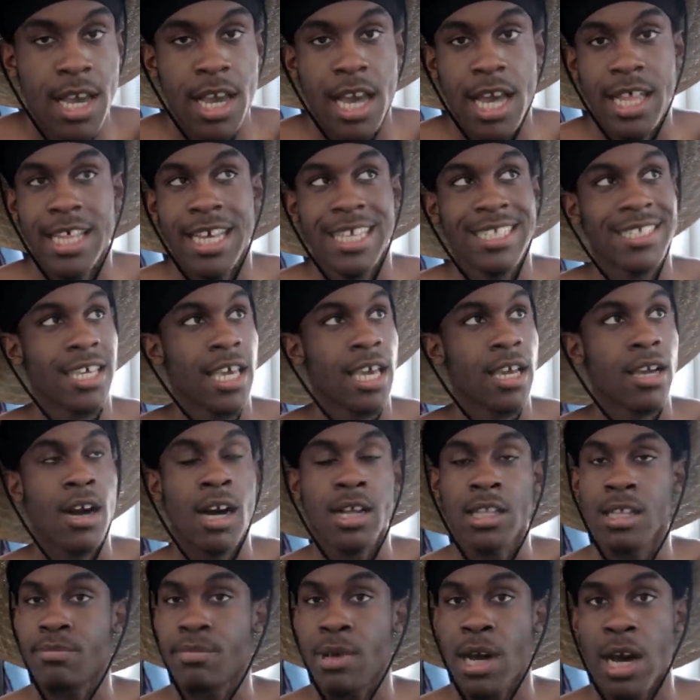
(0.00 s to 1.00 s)
and i take
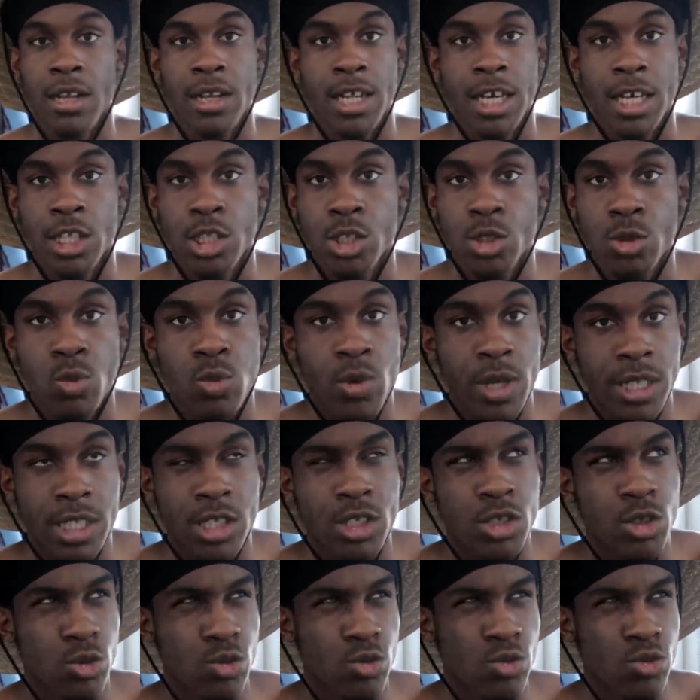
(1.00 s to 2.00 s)
on about like
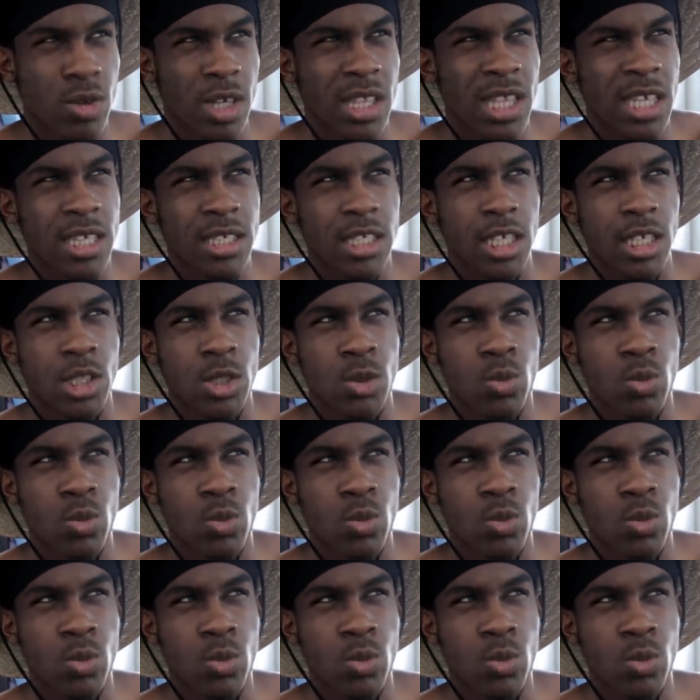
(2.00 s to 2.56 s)
22 i think it's like